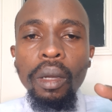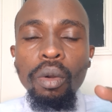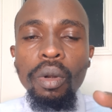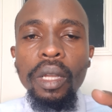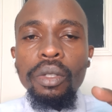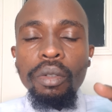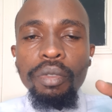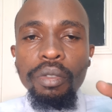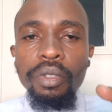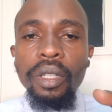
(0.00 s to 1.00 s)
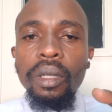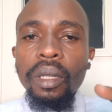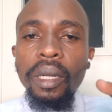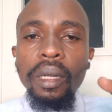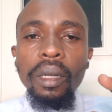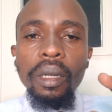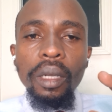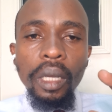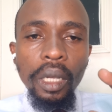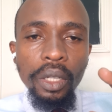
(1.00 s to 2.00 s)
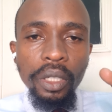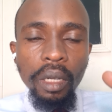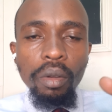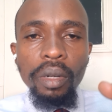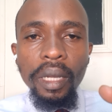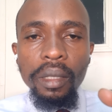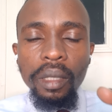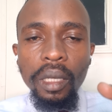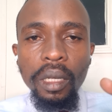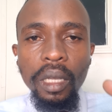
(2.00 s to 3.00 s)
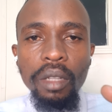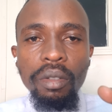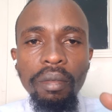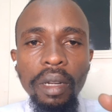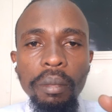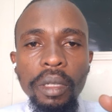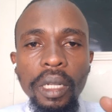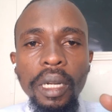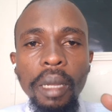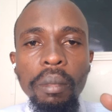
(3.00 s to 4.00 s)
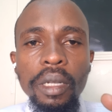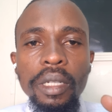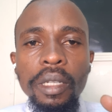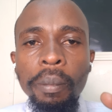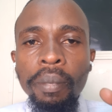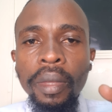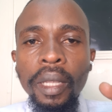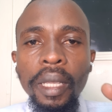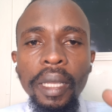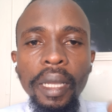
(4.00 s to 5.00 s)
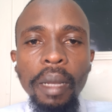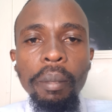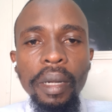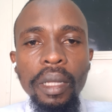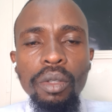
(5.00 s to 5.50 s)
owners or 50 shareholders in case of a limited liability company.